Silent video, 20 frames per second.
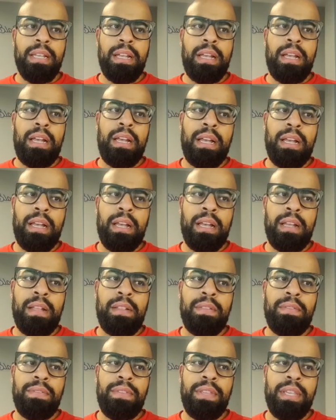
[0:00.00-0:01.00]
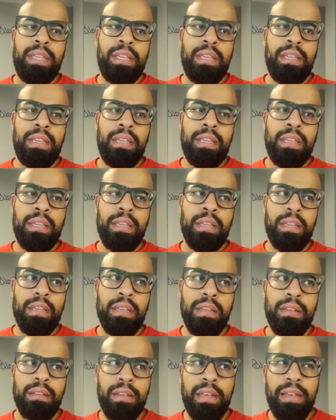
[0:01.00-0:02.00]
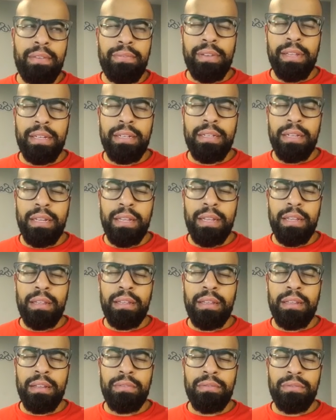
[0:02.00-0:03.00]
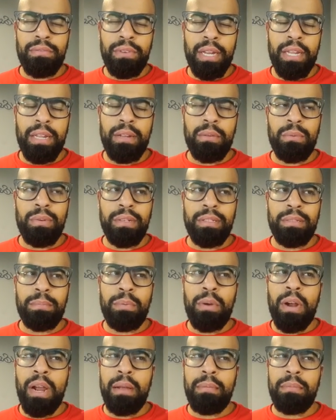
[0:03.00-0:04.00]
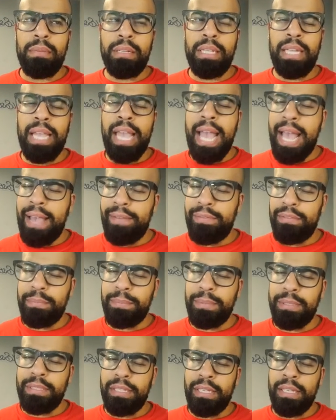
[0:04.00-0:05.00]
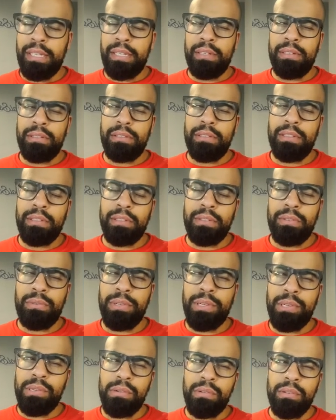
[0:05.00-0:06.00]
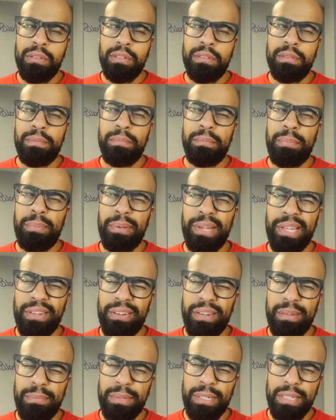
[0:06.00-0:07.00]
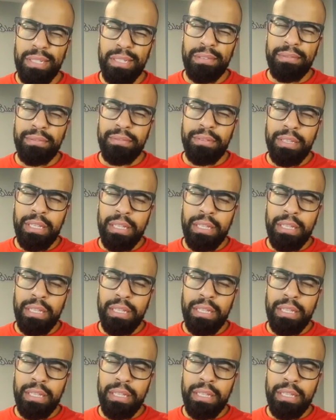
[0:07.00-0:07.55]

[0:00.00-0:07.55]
The FHA rate was probably 0.5% to 0.75% better, I believe.